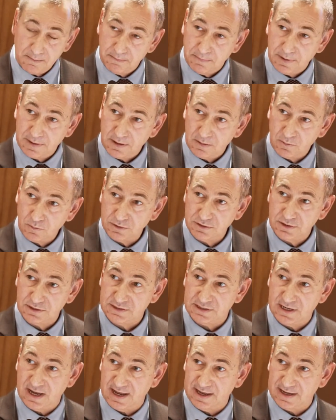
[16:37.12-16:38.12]
But I would
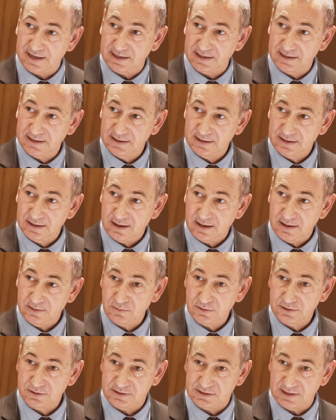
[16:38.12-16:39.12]
say
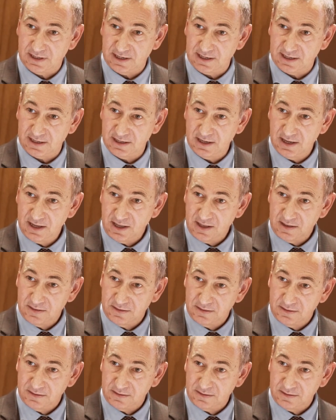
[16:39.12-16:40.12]

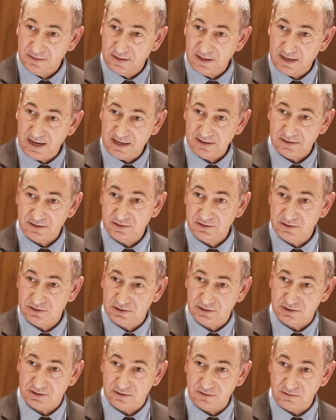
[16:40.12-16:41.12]
the Athens
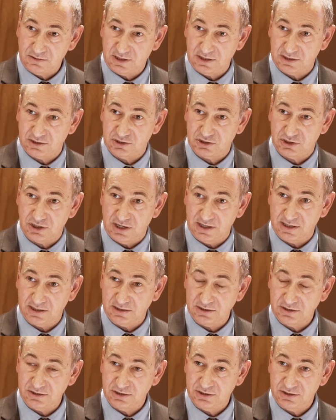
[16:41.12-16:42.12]
Stock
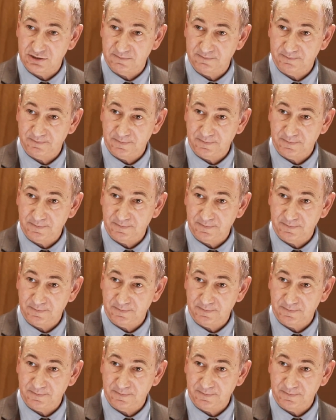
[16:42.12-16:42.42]
Exchange